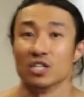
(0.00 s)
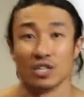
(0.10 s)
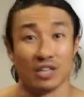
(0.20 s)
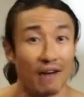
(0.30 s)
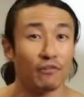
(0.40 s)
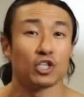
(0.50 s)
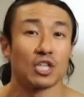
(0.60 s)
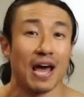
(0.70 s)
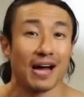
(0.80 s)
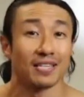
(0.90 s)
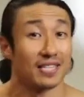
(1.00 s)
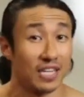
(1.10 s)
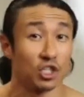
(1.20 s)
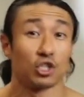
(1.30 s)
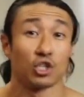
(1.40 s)
Leverage that to
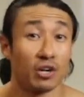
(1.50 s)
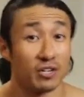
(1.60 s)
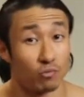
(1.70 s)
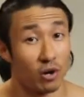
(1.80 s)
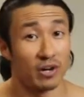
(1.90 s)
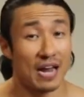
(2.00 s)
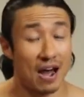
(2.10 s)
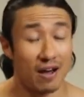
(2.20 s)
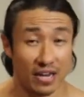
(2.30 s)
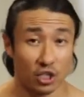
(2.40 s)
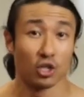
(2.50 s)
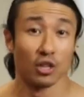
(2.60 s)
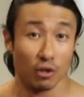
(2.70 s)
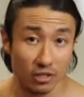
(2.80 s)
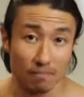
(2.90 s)
get you started in working out and get you to
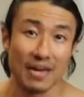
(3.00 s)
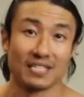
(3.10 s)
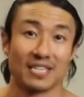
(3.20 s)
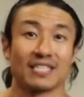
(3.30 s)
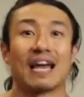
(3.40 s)
learn some basics.